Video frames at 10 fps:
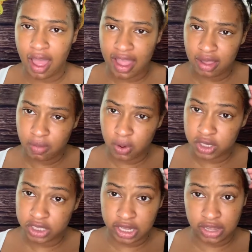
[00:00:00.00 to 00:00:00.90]
I am
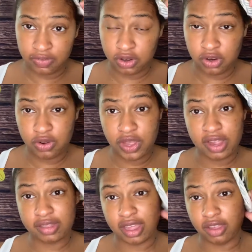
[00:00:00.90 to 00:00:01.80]
Portia. If you're new
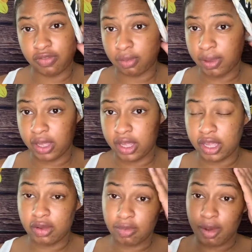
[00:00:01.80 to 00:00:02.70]
here, thank you for being
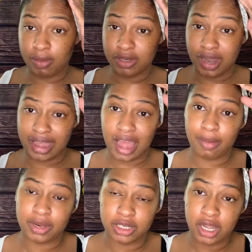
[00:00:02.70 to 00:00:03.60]
here. Remember to like, comment,